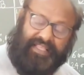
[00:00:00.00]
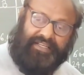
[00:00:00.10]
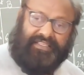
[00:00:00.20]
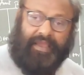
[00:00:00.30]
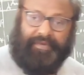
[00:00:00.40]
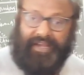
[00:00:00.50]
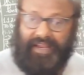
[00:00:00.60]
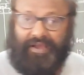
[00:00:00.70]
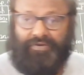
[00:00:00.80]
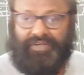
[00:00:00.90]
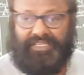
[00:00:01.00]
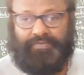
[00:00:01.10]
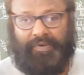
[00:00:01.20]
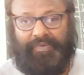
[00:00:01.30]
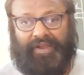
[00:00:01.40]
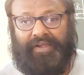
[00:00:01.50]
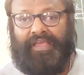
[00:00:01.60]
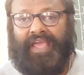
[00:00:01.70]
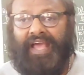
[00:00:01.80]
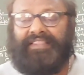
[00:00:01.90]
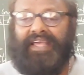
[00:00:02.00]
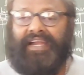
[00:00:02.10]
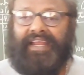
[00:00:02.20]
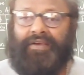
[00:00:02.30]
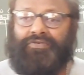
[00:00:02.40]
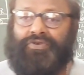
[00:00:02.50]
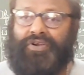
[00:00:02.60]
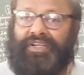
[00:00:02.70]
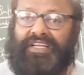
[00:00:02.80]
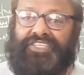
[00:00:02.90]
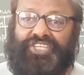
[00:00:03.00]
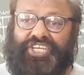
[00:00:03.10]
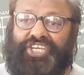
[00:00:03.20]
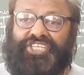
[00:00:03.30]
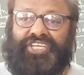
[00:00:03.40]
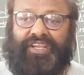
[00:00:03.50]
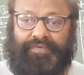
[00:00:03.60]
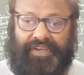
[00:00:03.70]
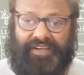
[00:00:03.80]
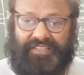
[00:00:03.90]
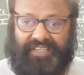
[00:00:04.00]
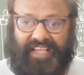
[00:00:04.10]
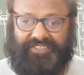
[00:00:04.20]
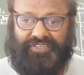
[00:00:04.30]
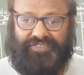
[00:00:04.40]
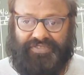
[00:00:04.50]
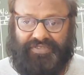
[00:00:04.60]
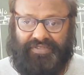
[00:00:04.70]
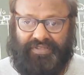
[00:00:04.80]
is capital account is prepared, and that account contains each and every transactions.